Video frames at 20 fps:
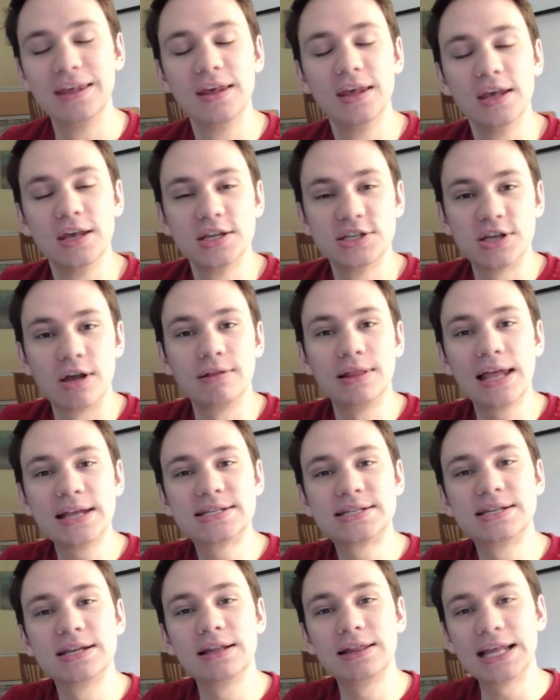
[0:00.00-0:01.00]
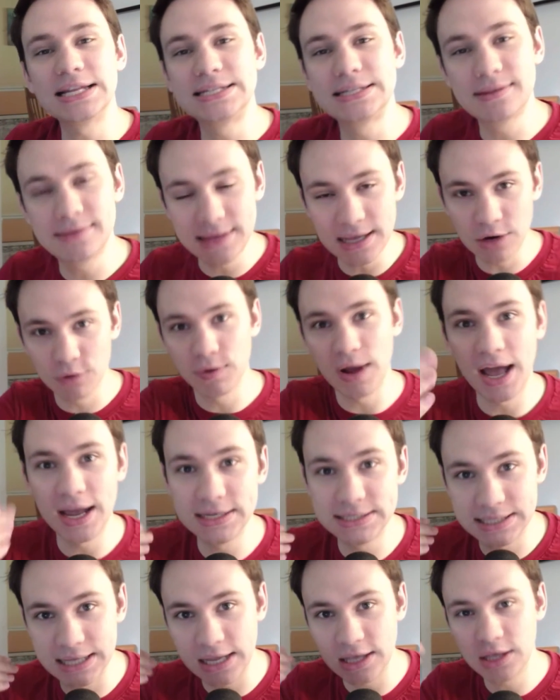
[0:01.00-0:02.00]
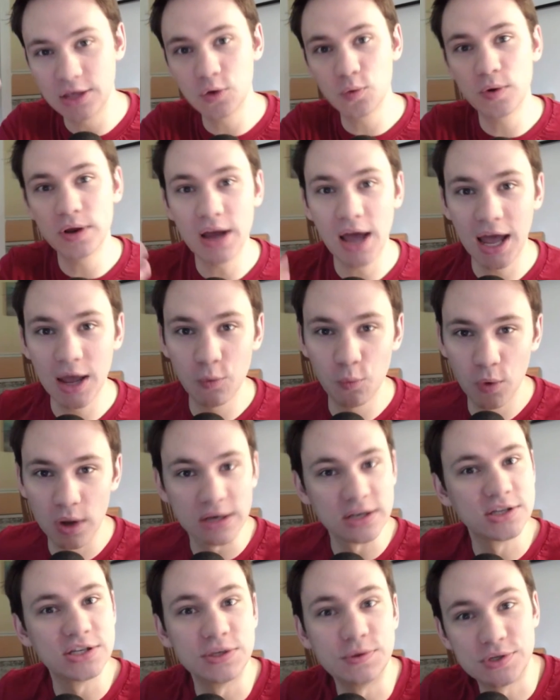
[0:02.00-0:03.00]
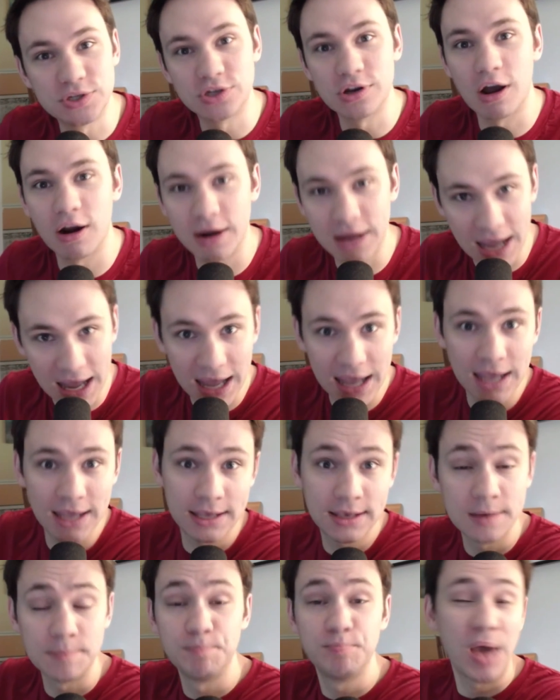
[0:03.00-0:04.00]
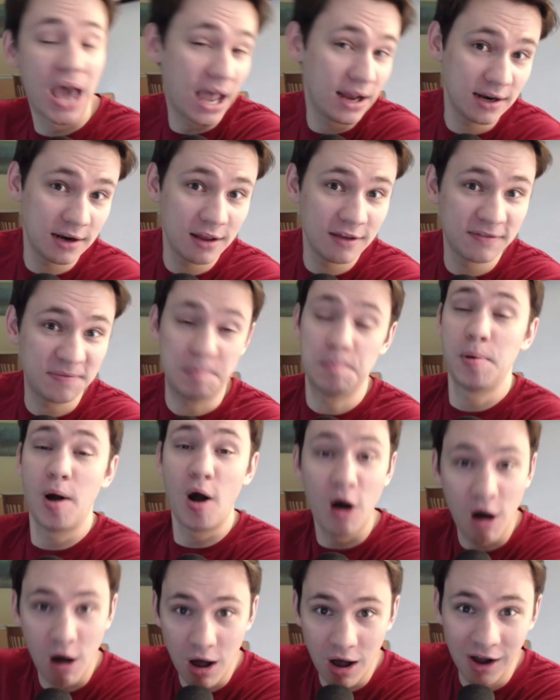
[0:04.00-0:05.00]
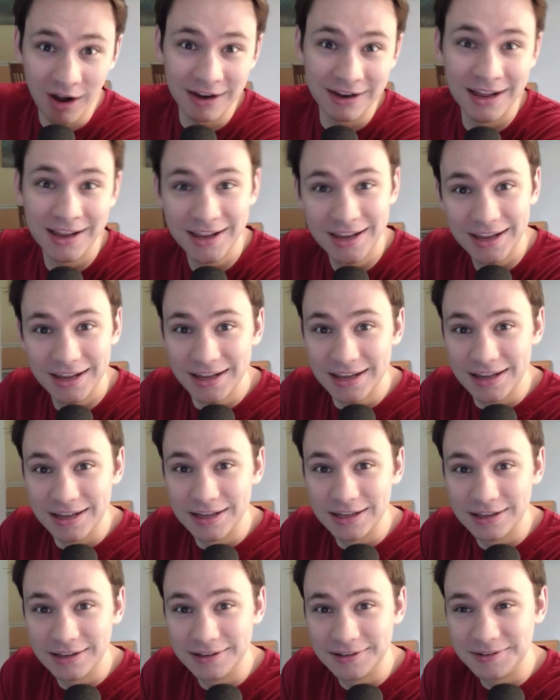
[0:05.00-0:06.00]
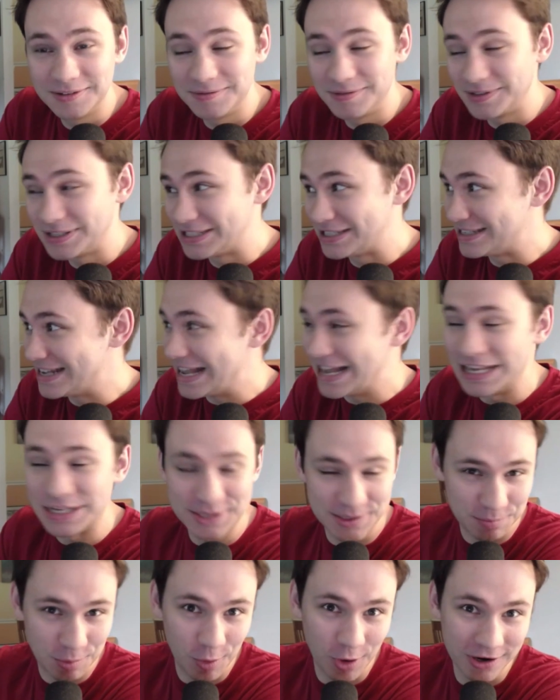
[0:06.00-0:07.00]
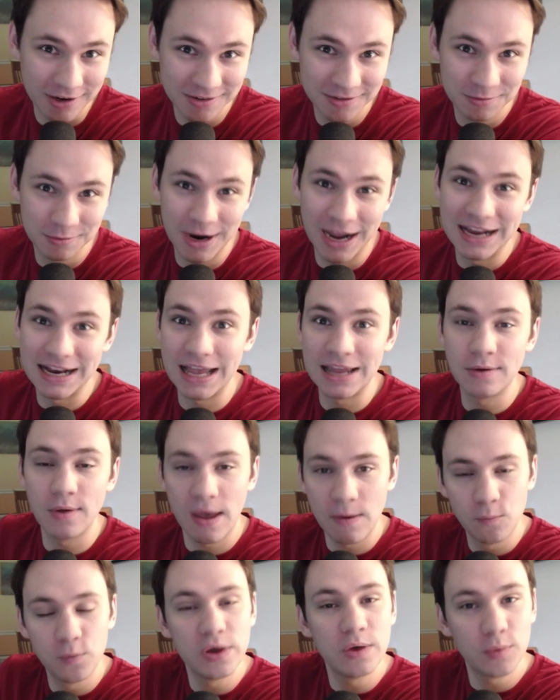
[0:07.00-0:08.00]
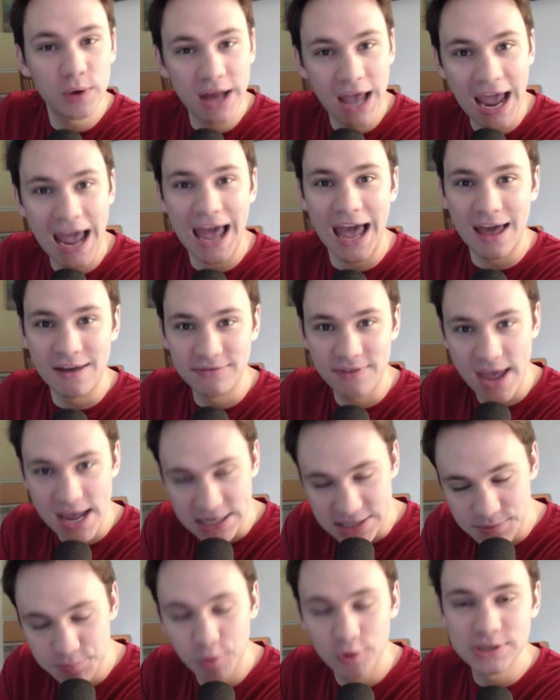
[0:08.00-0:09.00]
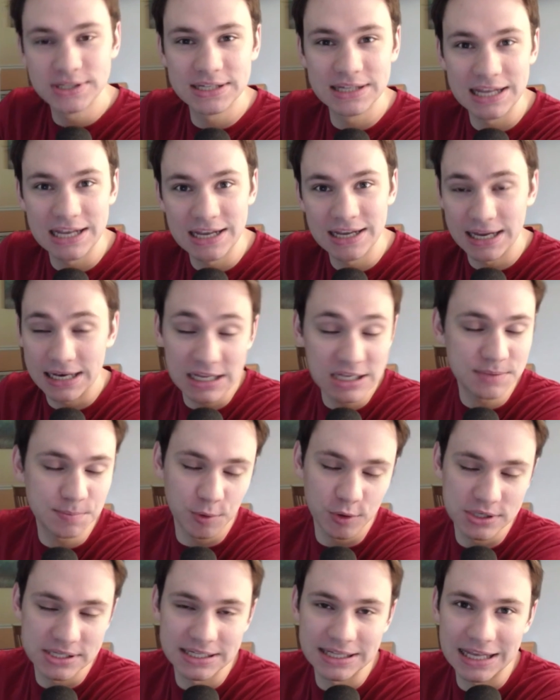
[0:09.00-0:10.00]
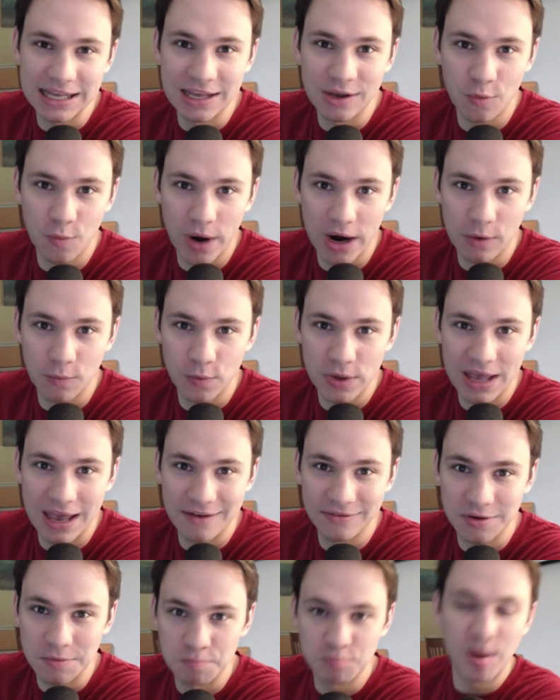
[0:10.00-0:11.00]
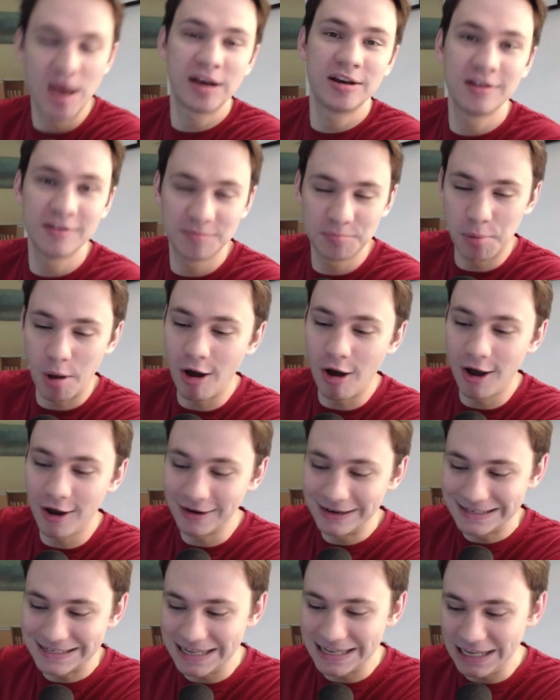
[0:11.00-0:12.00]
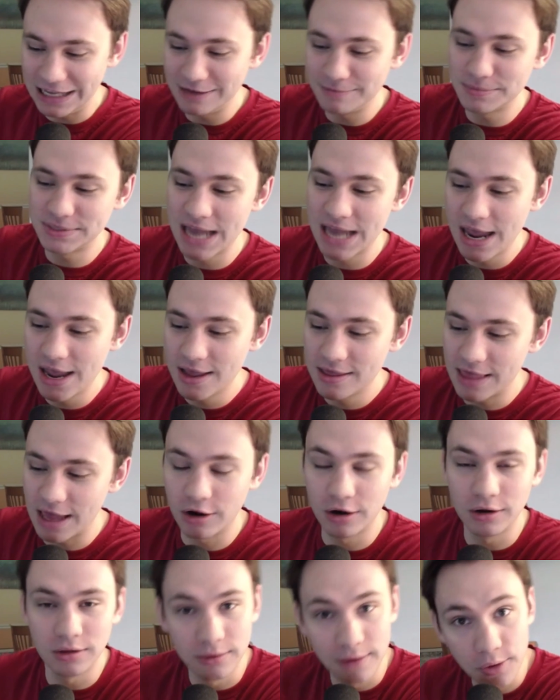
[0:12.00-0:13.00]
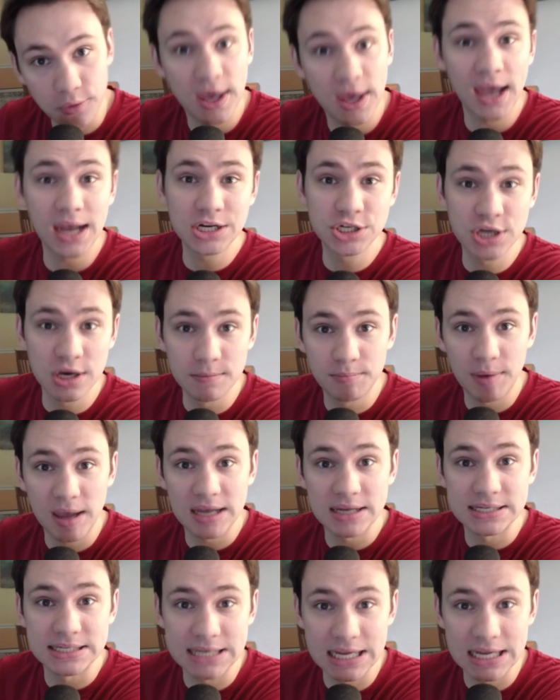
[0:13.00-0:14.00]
So let's theorize that you and I want to start a competitive Pong esport, right? And we want to have a sports league, an esports league, where we have competitive Pong teams that are location-based